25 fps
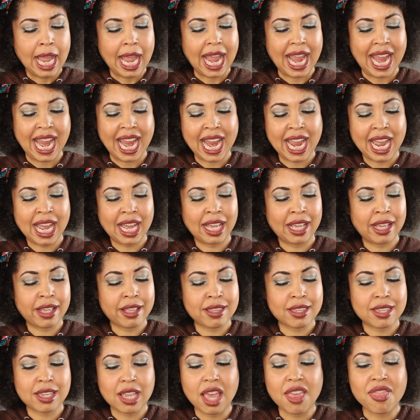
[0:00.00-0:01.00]

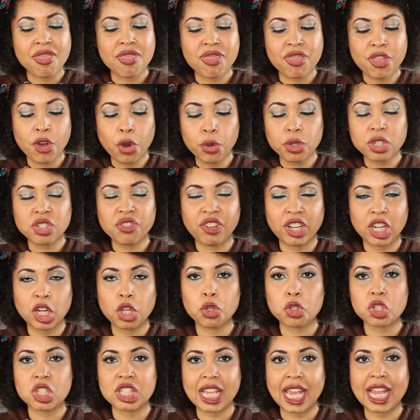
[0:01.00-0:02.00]
and those
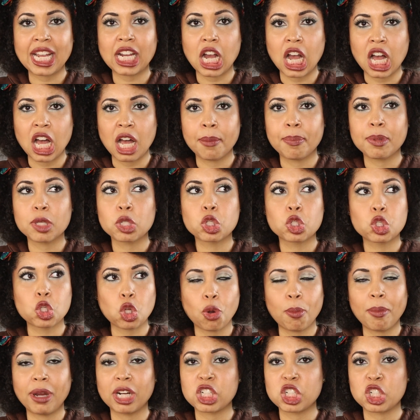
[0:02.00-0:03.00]
videos take up so
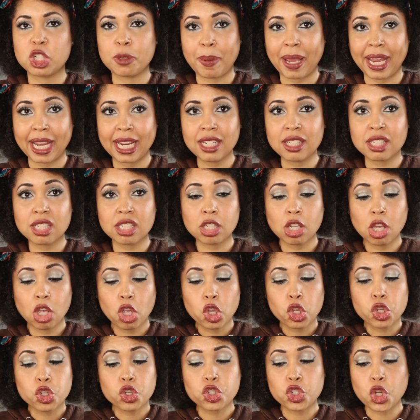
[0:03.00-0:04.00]
much space.
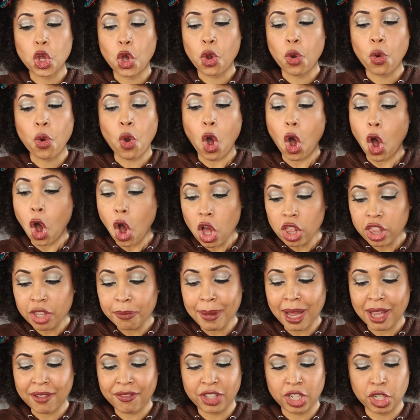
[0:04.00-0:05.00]
So all of
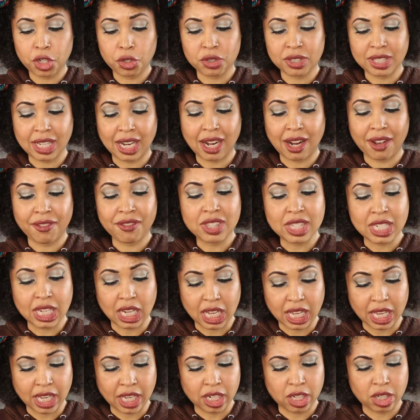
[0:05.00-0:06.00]
my videos that I've
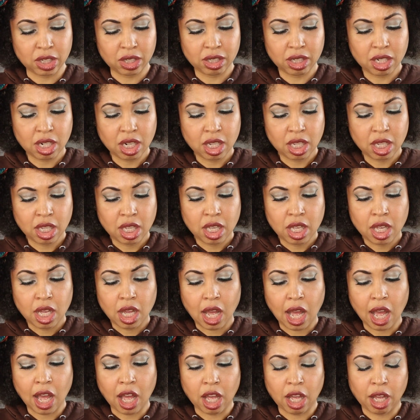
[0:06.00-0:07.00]
done,
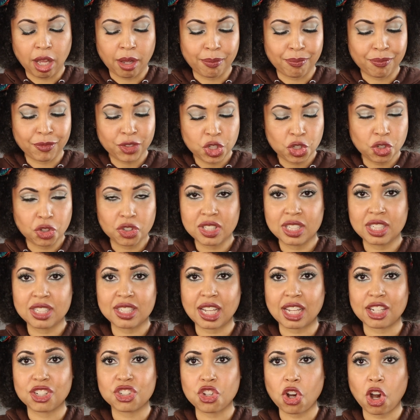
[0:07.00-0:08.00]
you know, since
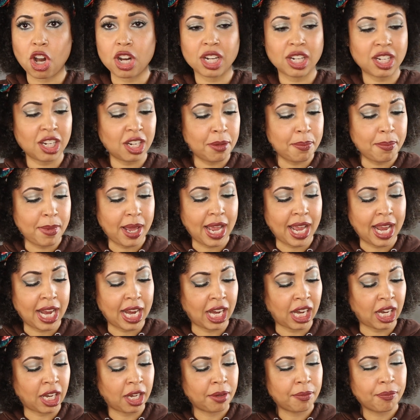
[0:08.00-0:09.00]
I started in
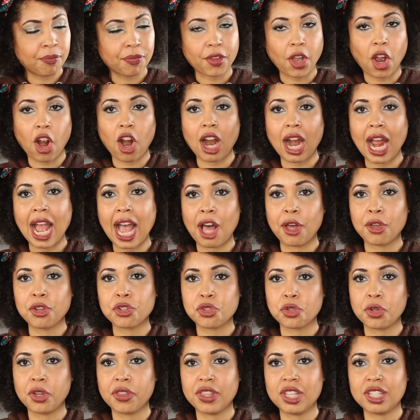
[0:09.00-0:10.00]
May, are
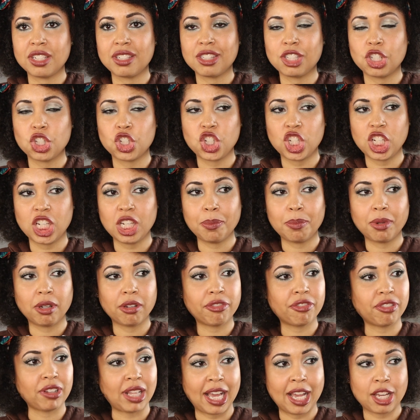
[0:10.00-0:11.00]
housed on this Toshiba
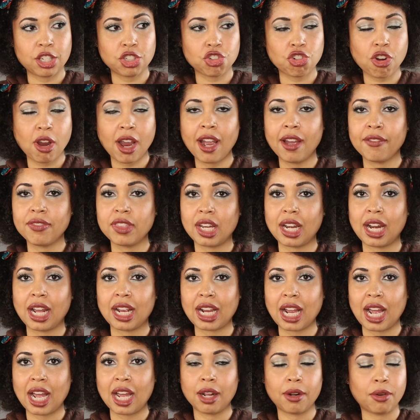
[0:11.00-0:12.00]
flash drive that I
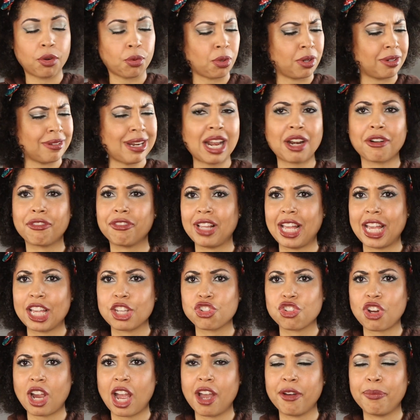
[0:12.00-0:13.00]
got, or not a
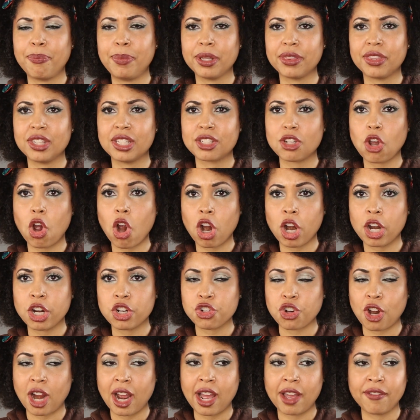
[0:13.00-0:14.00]
flash drive, but this hard
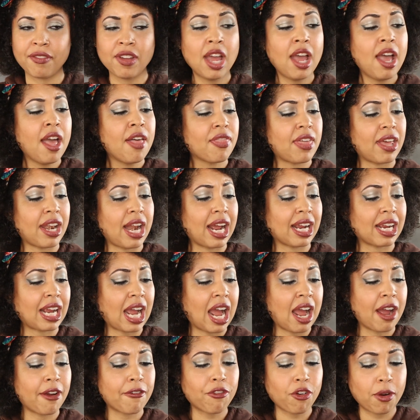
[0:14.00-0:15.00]
drive that I
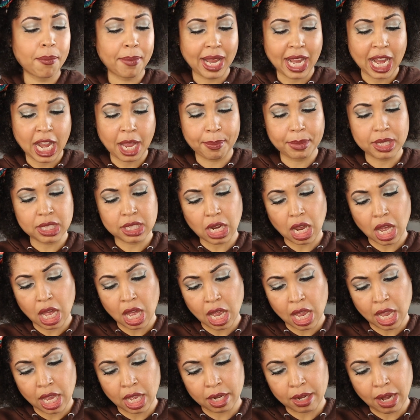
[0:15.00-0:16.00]
got from
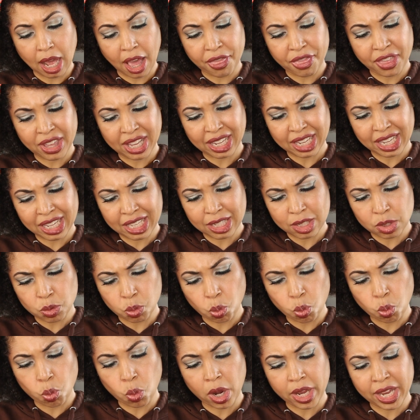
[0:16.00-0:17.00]
Amazon. I think it's
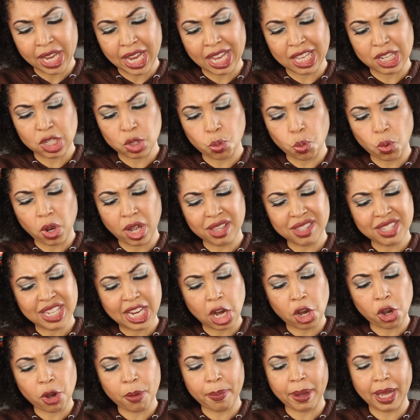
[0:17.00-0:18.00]
it's 1
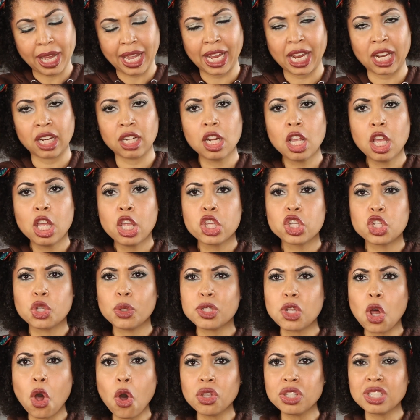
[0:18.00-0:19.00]
terabyte. So
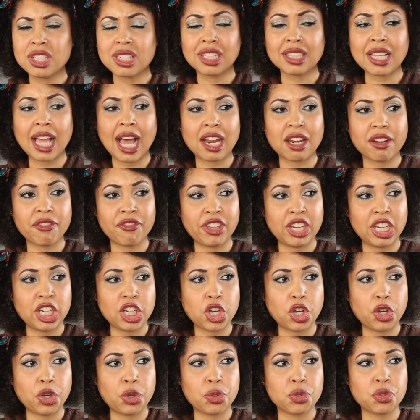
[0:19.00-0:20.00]
it's holding a lot of
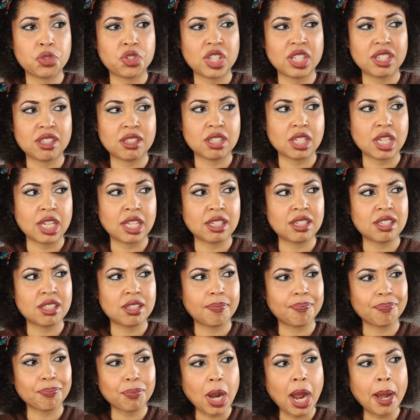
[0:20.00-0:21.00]
videos.
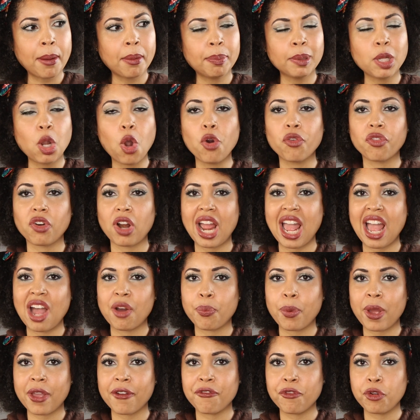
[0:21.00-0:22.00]
It's probably over
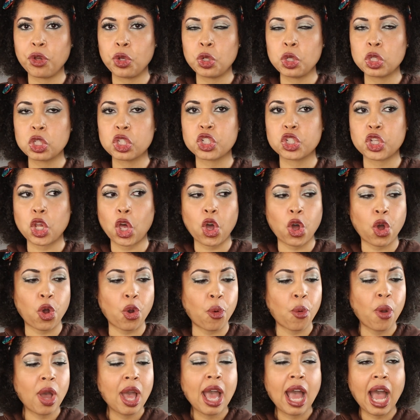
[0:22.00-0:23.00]
halfway full.
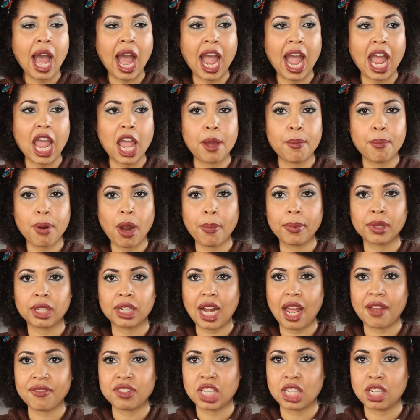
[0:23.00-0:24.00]
So I am probably gonna
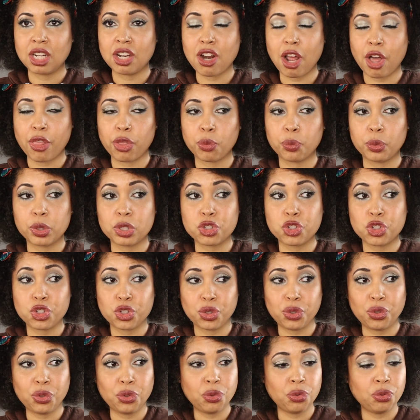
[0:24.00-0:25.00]
have to get another one
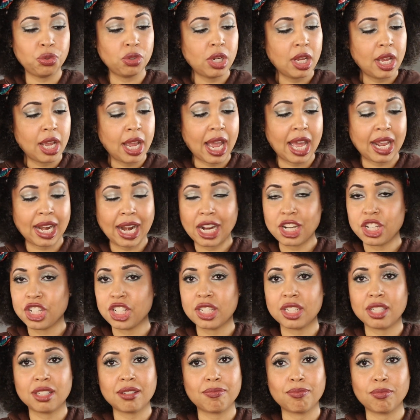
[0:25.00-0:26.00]
soon. And I
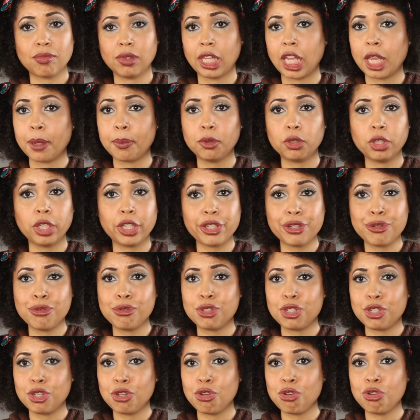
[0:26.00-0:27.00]
just labeled it
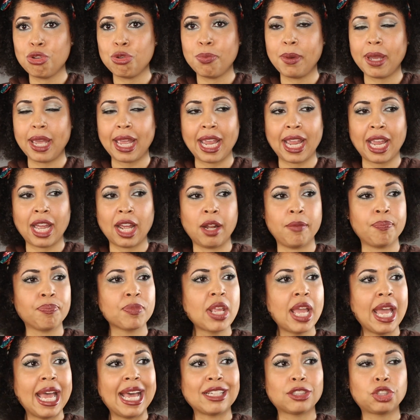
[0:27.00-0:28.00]
YouTube. And
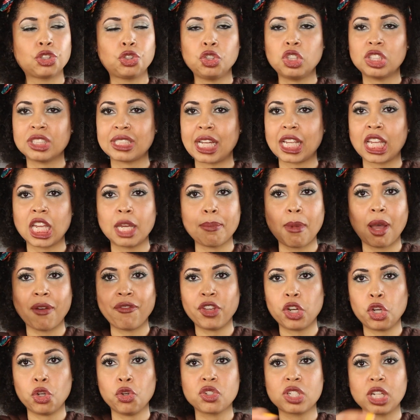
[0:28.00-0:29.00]
as soon as I get my
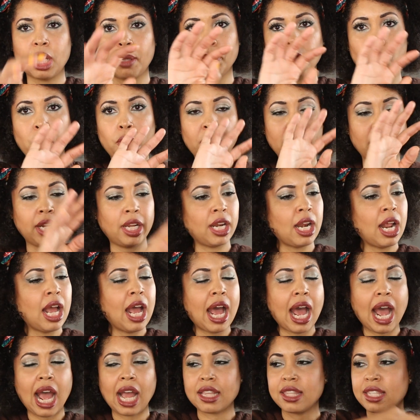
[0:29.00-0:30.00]
videos uploaded,
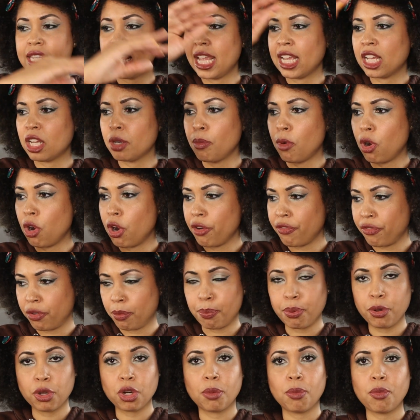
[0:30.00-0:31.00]
I take them off and
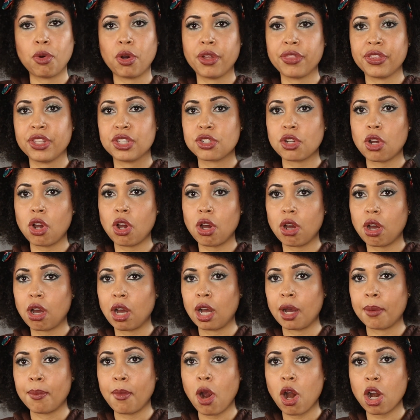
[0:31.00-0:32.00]
put them on this
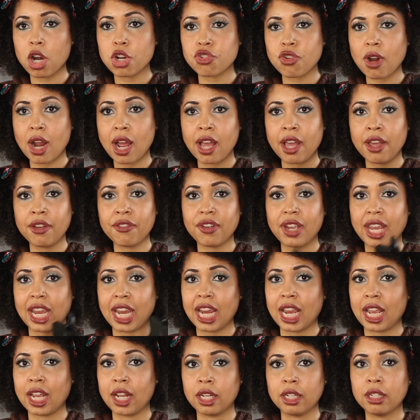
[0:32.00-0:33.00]
hard drive.
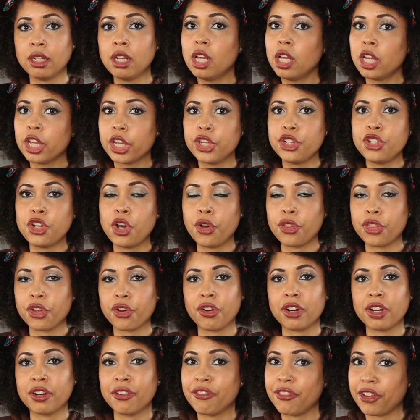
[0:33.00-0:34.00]
And you know, they're
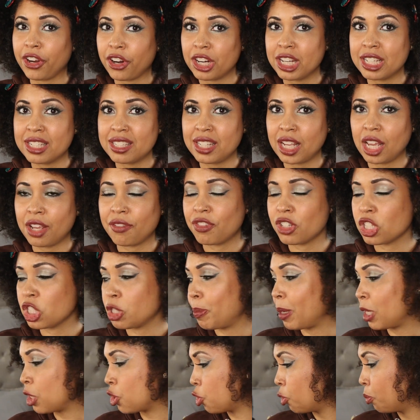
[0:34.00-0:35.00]
in a very safe and
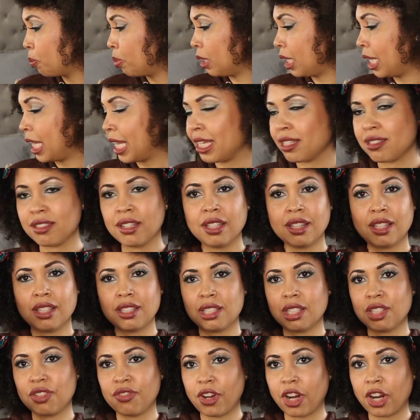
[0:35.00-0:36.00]
special place. This
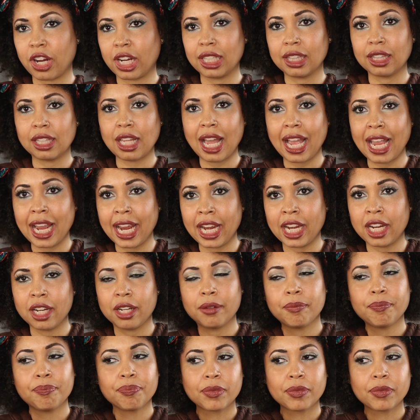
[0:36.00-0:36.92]
is very light.